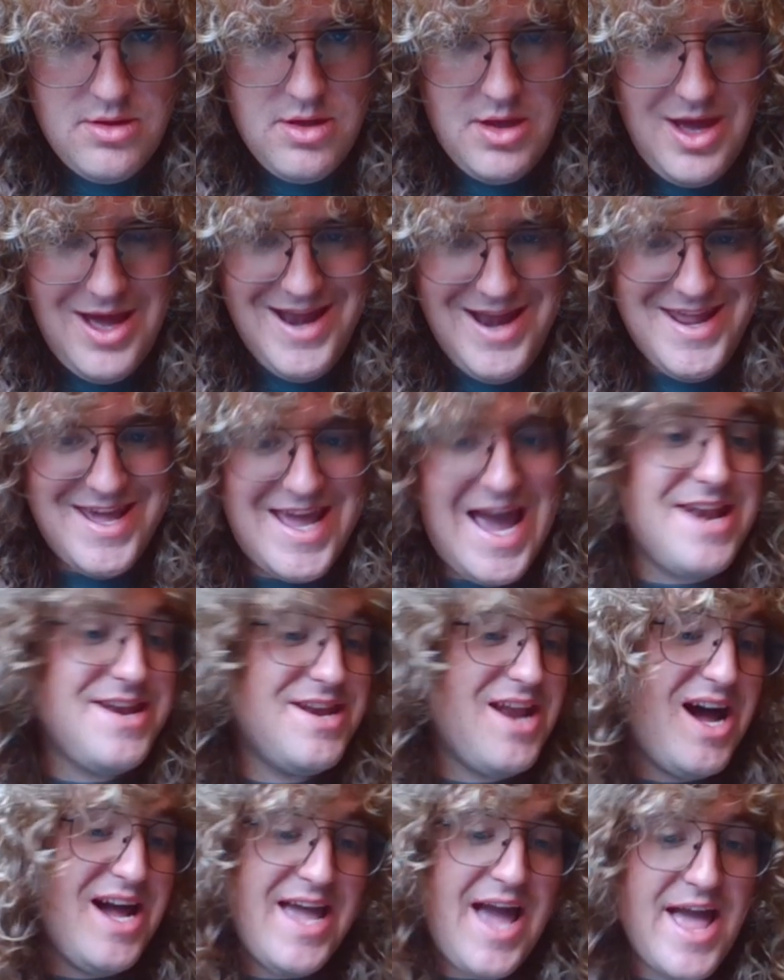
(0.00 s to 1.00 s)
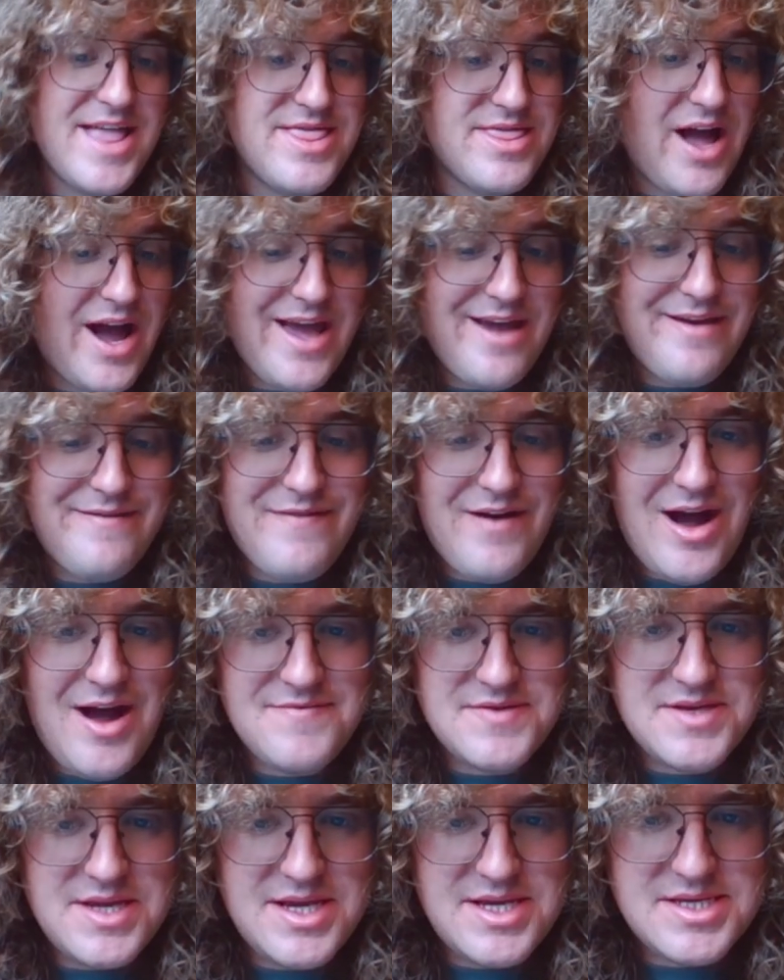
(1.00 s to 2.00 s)
And again, knight
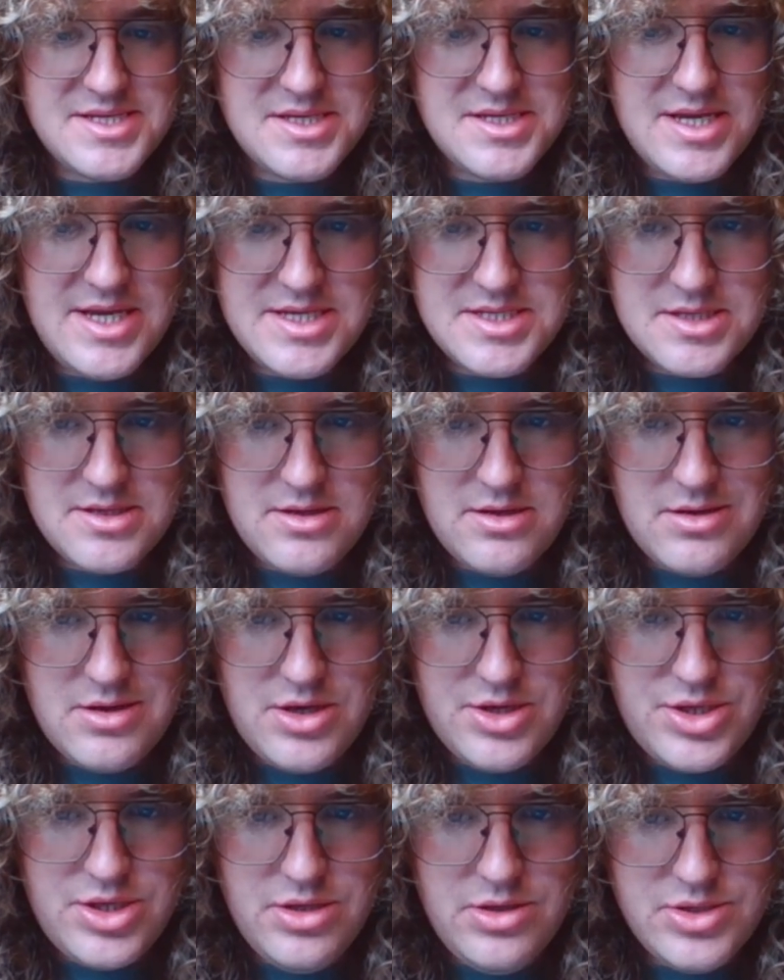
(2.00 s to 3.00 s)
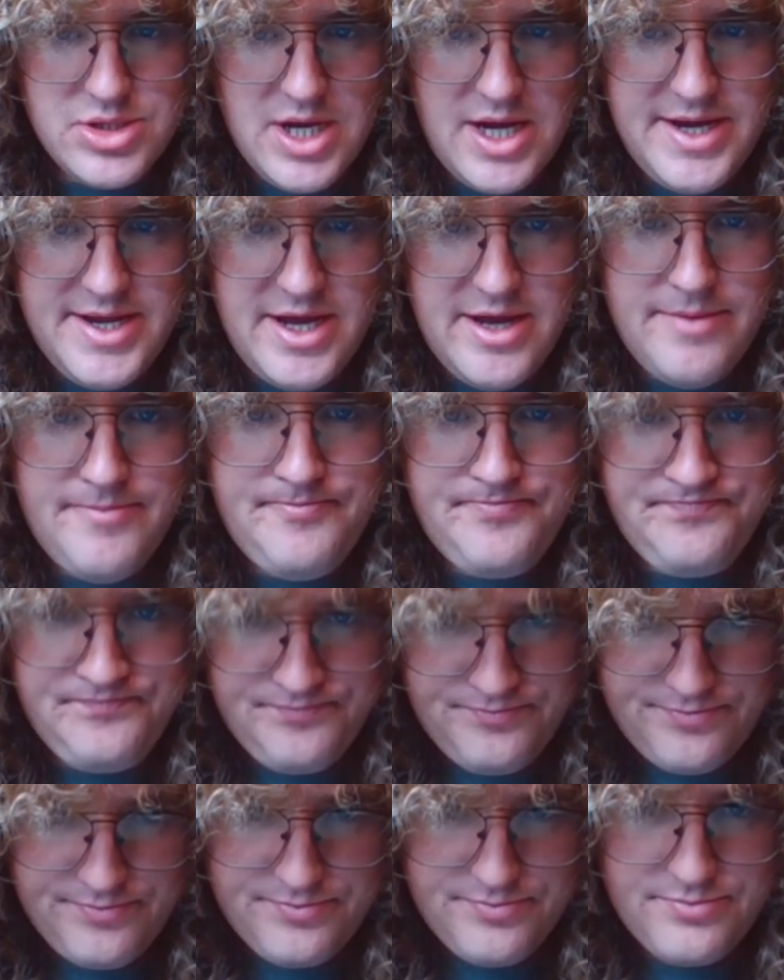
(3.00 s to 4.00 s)
a5 is a huge idea.
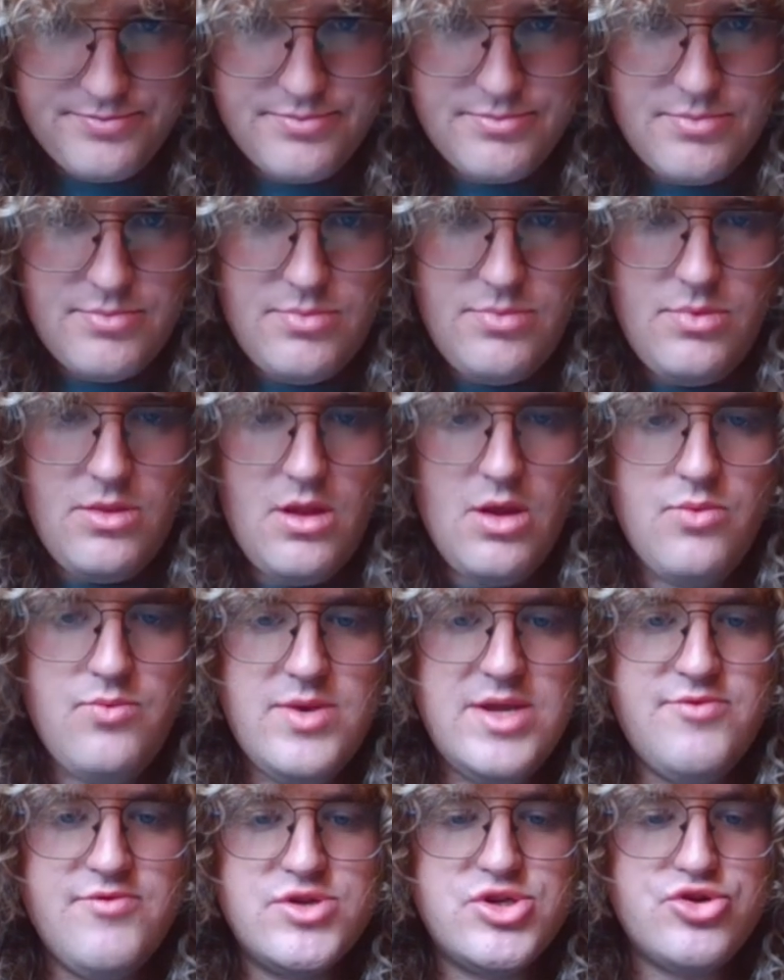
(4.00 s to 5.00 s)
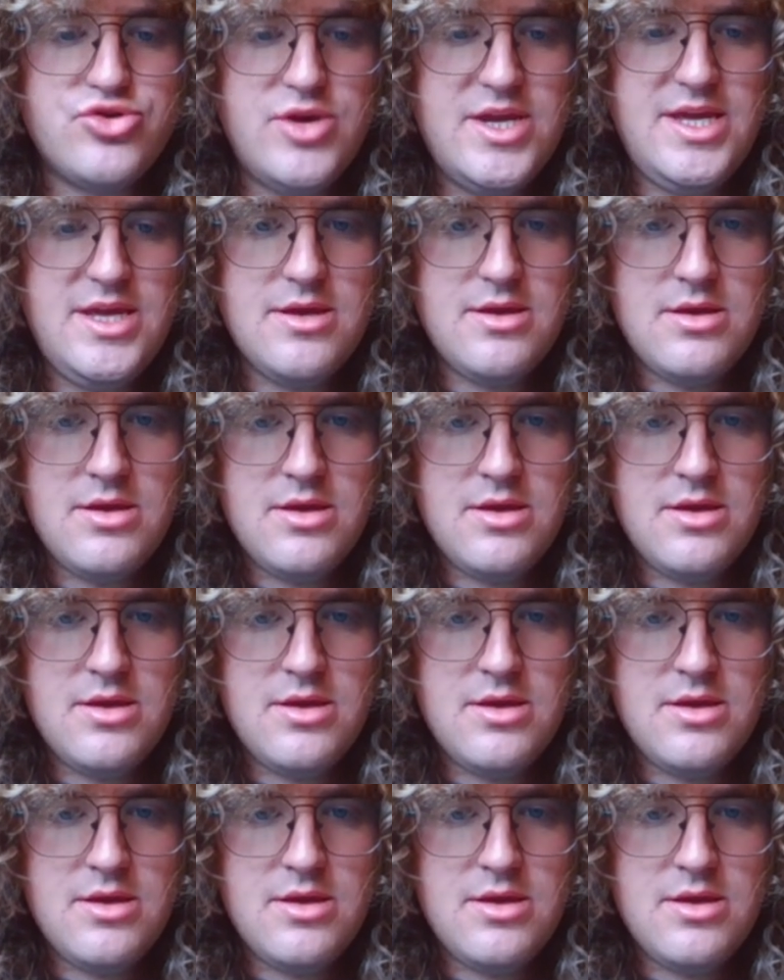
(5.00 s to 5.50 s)
We retreat.